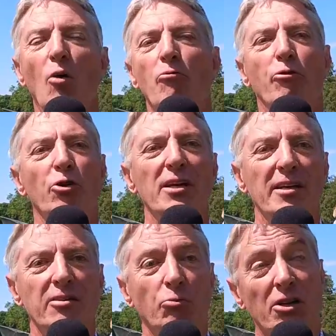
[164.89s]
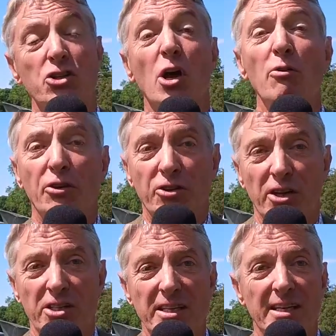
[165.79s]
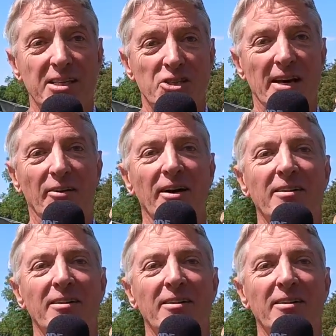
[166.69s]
for just over 30 years now.